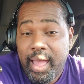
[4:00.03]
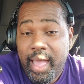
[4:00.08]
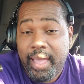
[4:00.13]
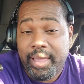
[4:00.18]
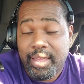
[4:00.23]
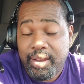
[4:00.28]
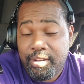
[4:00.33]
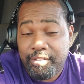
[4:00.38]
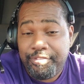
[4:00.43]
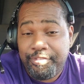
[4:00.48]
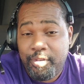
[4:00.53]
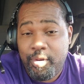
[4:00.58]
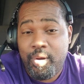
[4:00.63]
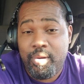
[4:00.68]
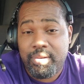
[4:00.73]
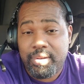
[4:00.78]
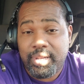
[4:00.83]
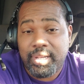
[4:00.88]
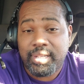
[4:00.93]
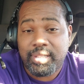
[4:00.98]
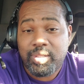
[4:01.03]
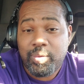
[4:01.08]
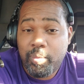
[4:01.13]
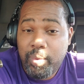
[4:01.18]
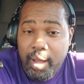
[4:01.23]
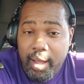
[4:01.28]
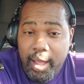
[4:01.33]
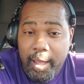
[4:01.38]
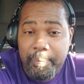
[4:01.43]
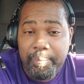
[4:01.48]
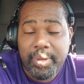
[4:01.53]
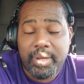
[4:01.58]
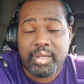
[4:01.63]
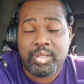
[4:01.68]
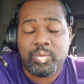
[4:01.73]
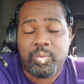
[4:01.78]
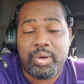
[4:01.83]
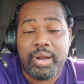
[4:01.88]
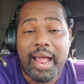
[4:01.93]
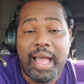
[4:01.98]
I can afford this. Why?
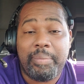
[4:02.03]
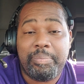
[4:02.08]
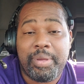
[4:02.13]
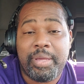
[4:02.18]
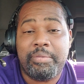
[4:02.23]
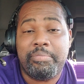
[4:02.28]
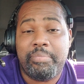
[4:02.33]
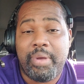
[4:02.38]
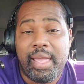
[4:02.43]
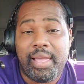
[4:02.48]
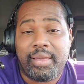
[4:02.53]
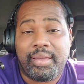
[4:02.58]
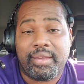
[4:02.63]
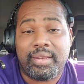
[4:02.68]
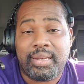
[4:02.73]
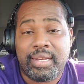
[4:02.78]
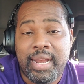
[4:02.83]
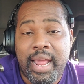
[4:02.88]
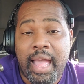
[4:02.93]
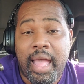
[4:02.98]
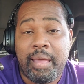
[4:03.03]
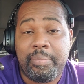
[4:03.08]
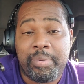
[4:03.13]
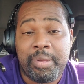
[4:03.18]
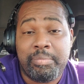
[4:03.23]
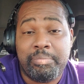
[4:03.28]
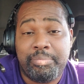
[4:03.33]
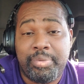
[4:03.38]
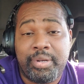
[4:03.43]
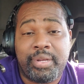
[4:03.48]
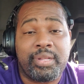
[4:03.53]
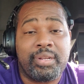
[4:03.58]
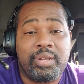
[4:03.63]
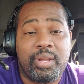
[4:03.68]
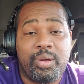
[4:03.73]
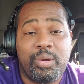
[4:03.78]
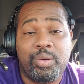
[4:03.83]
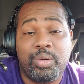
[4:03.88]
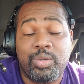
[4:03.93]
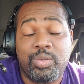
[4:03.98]
Because what I've been making and how I've been booking
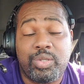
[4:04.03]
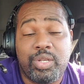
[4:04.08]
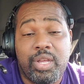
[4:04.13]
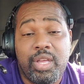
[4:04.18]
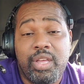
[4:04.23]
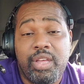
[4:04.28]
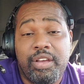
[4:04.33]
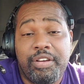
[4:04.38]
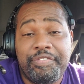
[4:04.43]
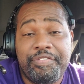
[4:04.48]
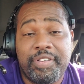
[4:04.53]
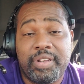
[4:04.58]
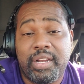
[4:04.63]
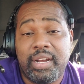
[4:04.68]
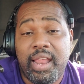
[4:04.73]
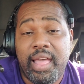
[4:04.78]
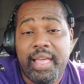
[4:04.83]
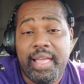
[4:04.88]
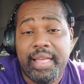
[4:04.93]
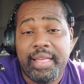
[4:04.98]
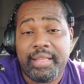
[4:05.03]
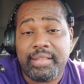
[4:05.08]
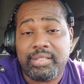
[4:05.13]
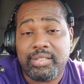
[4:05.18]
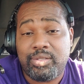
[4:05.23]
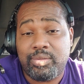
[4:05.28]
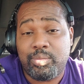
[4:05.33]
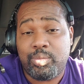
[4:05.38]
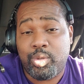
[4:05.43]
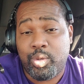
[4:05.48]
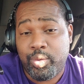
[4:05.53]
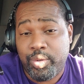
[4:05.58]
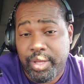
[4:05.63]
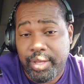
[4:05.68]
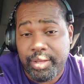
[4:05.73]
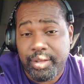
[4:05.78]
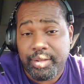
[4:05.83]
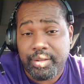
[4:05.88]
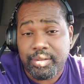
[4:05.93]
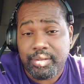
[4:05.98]
loads for the last 2
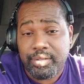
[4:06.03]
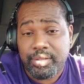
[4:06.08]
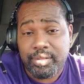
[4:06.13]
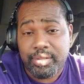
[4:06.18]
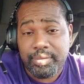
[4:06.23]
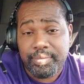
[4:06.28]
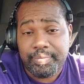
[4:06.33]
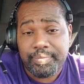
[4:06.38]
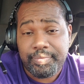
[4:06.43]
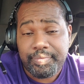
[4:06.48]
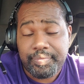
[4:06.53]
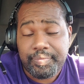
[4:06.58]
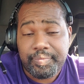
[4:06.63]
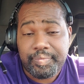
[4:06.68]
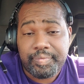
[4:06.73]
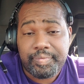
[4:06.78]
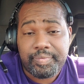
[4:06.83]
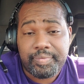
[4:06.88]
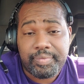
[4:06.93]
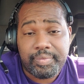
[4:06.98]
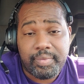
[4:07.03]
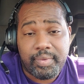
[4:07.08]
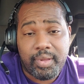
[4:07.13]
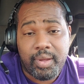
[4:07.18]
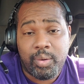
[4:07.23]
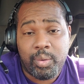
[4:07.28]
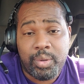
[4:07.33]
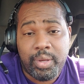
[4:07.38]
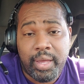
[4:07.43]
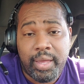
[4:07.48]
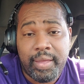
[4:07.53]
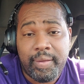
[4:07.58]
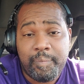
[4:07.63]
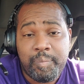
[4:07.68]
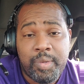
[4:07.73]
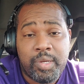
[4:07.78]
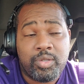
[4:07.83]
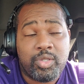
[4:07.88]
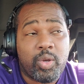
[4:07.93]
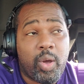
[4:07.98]
years. Okay,
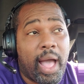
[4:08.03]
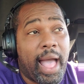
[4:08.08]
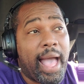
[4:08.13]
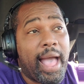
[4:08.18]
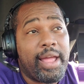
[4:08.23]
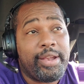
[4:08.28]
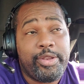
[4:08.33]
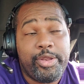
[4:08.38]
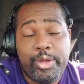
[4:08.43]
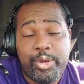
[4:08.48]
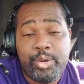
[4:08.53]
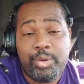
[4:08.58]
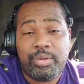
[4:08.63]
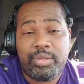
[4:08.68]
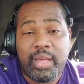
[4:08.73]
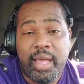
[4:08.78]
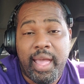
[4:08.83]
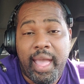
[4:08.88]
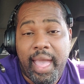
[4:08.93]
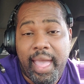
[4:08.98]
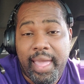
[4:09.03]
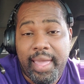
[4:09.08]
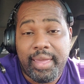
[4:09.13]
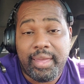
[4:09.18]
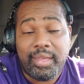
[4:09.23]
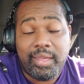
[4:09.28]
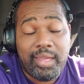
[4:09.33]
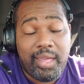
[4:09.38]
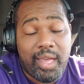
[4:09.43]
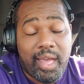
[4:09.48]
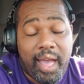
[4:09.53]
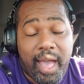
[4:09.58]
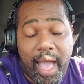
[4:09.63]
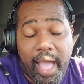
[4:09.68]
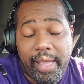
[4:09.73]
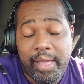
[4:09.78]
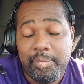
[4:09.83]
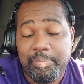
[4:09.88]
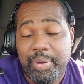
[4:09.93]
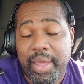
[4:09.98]
so I knew that, hey,
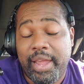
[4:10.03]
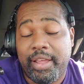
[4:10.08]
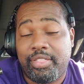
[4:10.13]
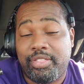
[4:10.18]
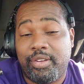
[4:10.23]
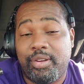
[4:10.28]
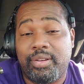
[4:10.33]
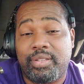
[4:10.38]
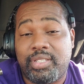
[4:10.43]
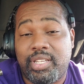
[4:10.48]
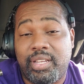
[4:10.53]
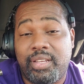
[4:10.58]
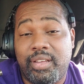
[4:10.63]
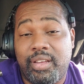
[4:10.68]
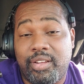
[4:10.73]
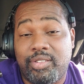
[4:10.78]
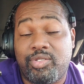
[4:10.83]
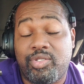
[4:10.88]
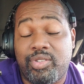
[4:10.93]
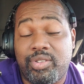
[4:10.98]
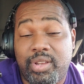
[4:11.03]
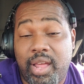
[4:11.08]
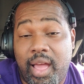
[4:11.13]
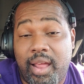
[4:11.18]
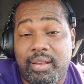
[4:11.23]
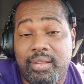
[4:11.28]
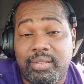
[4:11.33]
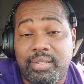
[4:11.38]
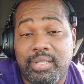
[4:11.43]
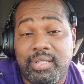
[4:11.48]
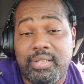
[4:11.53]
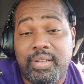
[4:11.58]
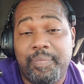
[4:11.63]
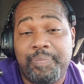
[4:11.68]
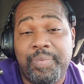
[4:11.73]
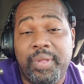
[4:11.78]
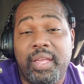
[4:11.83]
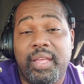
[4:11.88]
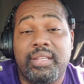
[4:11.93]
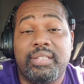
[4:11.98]
I can pay $1,300
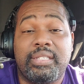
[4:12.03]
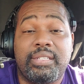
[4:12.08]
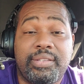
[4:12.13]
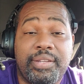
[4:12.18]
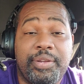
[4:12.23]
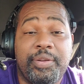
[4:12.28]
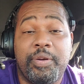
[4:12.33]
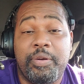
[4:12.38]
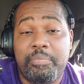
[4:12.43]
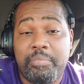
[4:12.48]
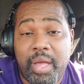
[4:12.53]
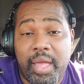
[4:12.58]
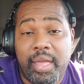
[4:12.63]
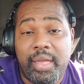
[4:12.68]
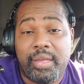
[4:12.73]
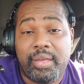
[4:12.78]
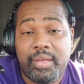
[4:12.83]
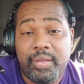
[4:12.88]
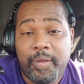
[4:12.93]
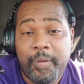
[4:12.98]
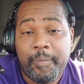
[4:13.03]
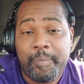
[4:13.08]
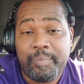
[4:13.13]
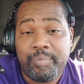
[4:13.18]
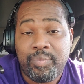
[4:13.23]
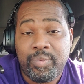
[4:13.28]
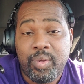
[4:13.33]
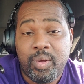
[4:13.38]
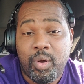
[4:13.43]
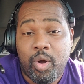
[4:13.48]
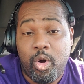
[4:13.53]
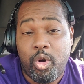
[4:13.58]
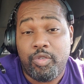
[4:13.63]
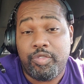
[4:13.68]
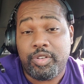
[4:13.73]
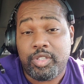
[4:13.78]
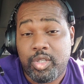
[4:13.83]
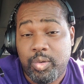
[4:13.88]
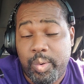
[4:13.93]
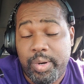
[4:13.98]
and still make
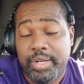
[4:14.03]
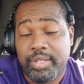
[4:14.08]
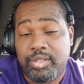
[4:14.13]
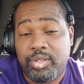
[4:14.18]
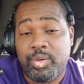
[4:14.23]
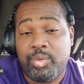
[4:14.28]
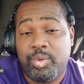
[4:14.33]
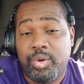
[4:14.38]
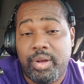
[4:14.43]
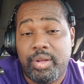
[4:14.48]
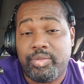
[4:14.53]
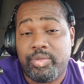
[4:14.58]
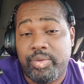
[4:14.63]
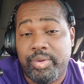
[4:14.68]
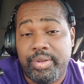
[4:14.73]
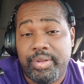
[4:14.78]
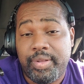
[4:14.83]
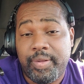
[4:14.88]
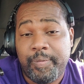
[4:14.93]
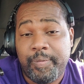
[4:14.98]
over $2,200